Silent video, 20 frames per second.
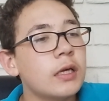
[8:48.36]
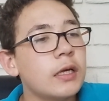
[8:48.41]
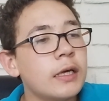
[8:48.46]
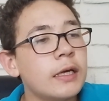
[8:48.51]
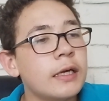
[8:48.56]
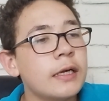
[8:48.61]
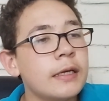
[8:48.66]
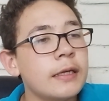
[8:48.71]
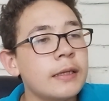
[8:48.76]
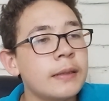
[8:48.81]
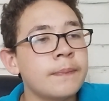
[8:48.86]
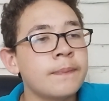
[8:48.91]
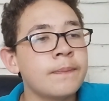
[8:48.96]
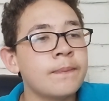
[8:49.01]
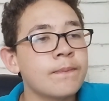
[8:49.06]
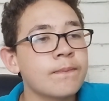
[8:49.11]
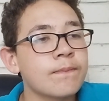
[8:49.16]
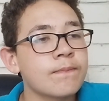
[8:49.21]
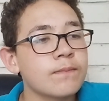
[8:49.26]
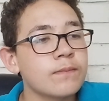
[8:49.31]
Yeah,
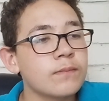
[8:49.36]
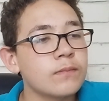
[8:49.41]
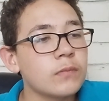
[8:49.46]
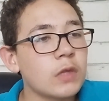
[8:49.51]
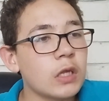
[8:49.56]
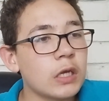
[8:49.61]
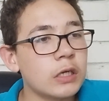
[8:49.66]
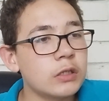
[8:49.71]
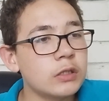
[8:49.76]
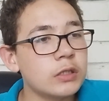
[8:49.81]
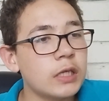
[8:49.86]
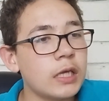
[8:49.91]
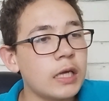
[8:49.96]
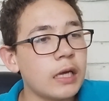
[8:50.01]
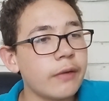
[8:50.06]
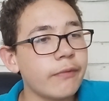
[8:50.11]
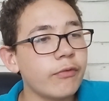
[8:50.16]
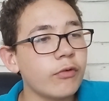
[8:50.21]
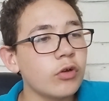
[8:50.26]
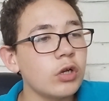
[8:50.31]

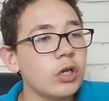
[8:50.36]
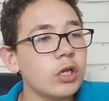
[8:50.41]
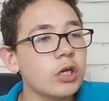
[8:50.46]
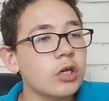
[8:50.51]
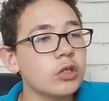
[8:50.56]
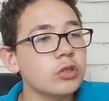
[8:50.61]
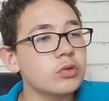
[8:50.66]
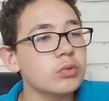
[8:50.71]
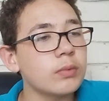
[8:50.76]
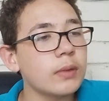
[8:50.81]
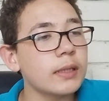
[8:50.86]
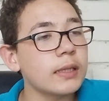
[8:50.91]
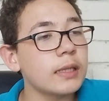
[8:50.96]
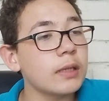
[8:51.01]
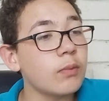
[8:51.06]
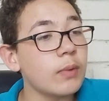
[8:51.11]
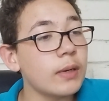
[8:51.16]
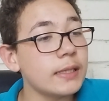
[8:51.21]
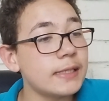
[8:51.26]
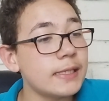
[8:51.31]
I've only got one
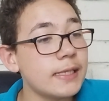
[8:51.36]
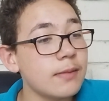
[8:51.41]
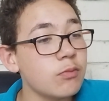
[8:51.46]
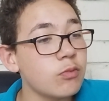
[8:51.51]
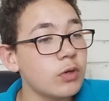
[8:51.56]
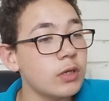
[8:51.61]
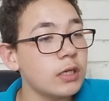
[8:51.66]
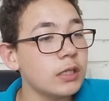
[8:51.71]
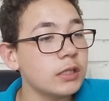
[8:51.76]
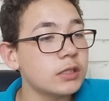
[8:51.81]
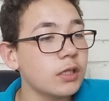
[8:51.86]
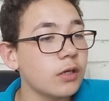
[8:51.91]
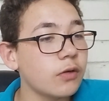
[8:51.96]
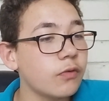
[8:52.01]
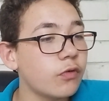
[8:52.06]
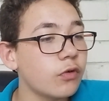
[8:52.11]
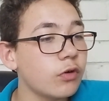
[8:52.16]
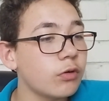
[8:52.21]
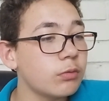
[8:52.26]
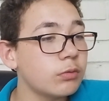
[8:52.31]
away team winning so
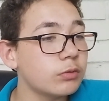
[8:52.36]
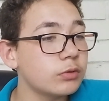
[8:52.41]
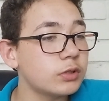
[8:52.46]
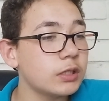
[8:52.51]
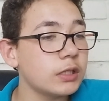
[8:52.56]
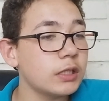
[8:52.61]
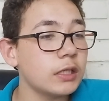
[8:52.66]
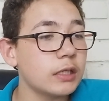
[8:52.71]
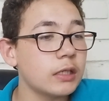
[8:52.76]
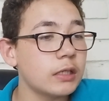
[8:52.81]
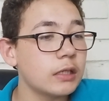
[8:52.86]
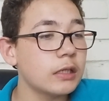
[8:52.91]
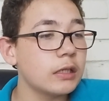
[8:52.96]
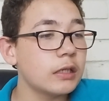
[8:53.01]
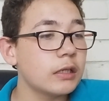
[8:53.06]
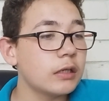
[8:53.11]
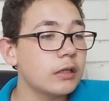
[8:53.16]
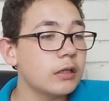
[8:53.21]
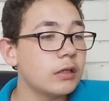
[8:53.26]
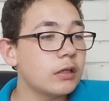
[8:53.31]
far. We'll see
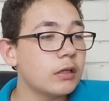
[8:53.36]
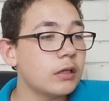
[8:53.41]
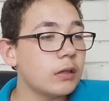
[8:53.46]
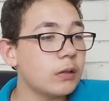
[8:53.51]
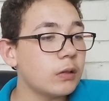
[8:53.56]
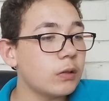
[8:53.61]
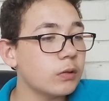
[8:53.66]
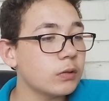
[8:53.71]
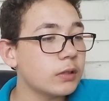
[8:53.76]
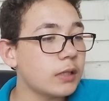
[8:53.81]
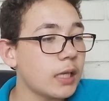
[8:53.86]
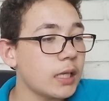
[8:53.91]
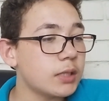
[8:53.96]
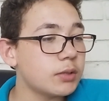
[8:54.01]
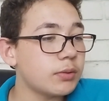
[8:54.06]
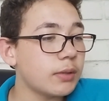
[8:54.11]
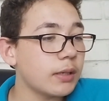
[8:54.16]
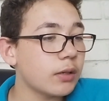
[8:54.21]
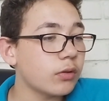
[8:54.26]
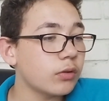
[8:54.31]
how long
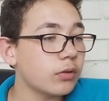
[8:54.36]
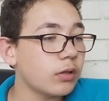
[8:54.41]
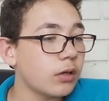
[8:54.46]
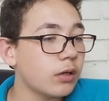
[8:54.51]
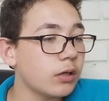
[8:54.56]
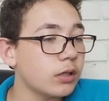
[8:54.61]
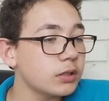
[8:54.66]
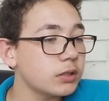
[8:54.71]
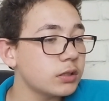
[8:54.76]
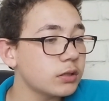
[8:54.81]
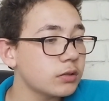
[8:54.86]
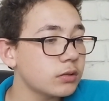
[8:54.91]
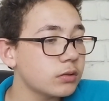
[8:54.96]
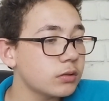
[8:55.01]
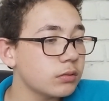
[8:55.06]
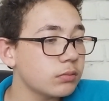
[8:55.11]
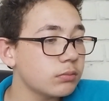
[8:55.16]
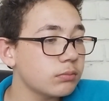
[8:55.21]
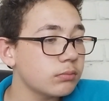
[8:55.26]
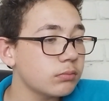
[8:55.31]
that record lasts.
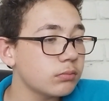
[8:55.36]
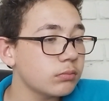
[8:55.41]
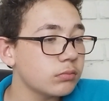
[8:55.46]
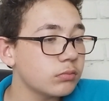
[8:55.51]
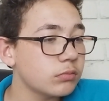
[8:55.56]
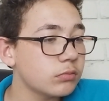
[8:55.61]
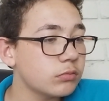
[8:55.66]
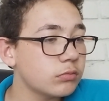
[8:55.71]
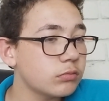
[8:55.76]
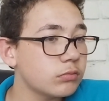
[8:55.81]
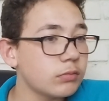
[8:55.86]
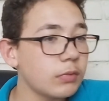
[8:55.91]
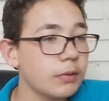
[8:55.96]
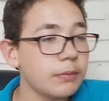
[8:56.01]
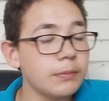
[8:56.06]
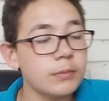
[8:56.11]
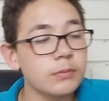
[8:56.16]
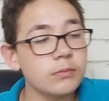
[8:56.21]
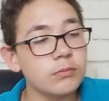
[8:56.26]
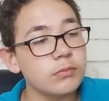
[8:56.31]

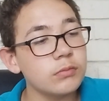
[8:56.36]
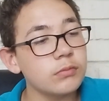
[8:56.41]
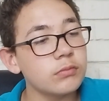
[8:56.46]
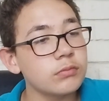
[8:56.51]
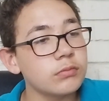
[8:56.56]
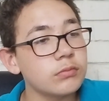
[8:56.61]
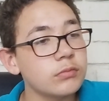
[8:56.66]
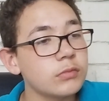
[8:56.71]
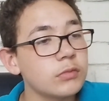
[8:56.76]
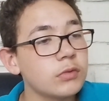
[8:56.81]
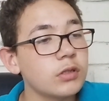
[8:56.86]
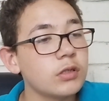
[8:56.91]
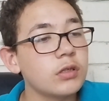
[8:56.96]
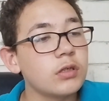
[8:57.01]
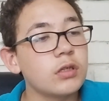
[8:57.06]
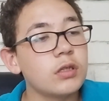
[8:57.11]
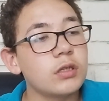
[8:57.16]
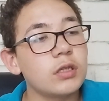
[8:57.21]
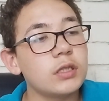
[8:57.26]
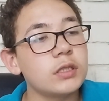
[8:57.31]

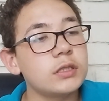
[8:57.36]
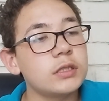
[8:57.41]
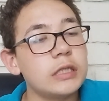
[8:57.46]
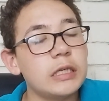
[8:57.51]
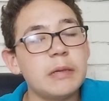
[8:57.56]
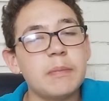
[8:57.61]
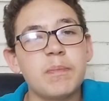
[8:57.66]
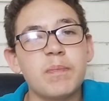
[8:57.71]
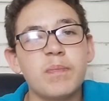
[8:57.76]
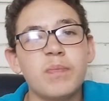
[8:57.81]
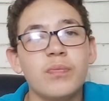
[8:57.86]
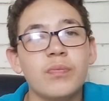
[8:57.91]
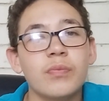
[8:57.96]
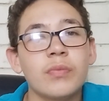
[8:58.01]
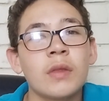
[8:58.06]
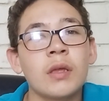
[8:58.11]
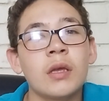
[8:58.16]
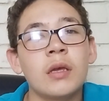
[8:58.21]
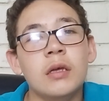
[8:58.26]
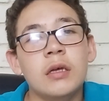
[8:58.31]
Let's see.
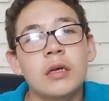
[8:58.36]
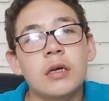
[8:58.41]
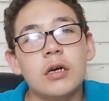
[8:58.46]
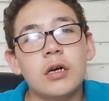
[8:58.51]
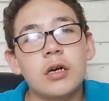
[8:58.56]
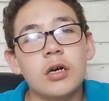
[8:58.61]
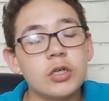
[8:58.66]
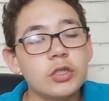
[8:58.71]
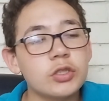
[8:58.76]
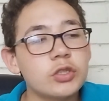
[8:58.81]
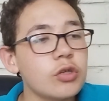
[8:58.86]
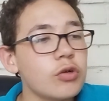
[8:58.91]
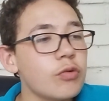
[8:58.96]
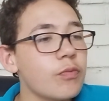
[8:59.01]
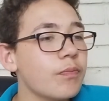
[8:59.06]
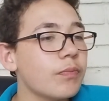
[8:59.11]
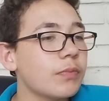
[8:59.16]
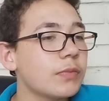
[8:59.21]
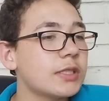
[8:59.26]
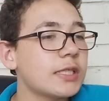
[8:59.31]

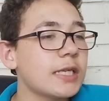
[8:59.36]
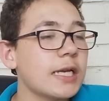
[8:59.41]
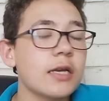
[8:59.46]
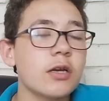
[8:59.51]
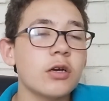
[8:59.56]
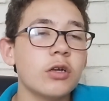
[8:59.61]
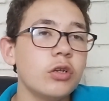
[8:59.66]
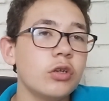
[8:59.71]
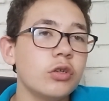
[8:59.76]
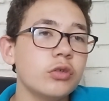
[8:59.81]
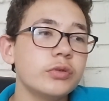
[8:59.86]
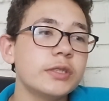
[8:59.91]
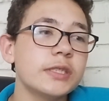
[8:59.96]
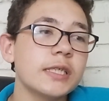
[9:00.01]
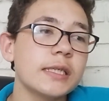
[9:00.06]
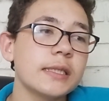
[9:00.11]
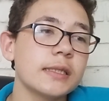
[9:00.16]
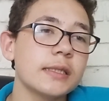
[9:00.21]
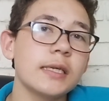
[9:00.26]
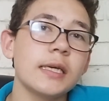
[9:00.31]
Arsenal take on
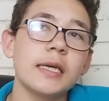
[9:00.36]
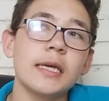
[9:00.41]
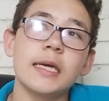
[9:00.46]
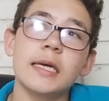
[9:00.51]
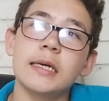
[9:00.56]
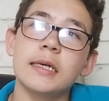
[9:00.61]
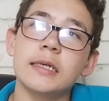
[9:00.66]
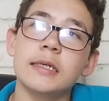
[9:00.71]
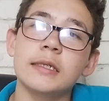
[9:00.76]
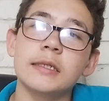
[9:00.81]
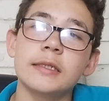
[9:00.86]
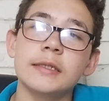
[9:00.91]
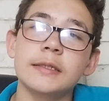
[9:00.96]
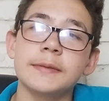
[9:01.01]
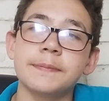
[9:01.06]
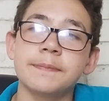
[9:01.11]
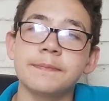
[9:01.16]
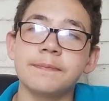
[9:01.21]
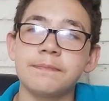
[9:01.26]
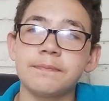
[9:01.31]
Luton. Yeah.